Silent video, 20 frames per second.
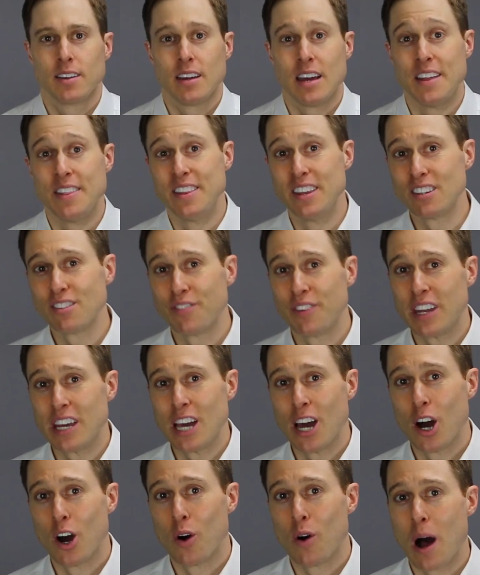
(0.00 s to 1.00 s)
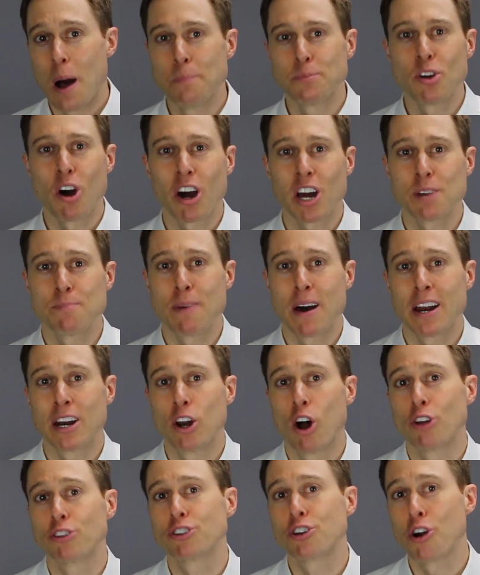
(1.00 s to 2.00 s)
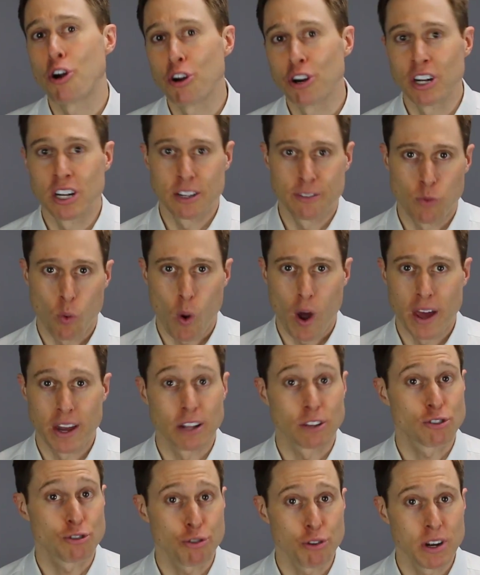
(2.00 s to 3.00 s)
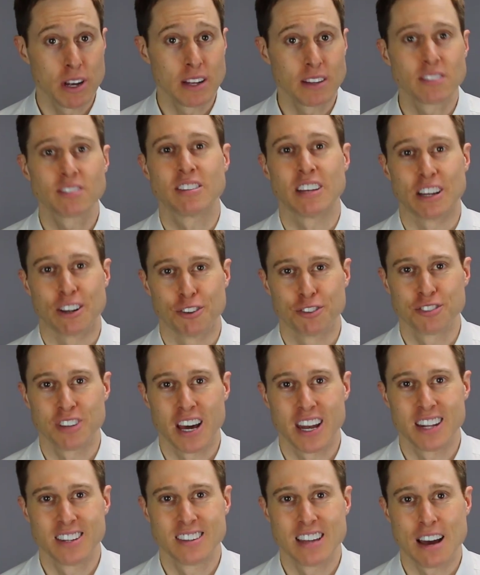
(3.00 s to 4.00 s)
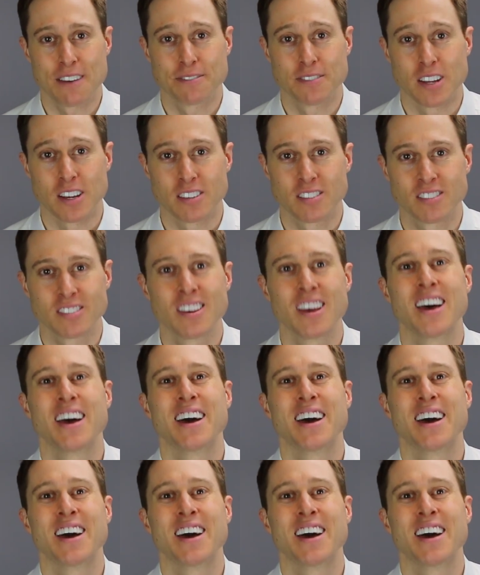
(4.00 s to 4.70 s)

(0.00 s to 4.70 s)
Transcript: In this video, I'm talking about an alternative way to treat single-sided deafness.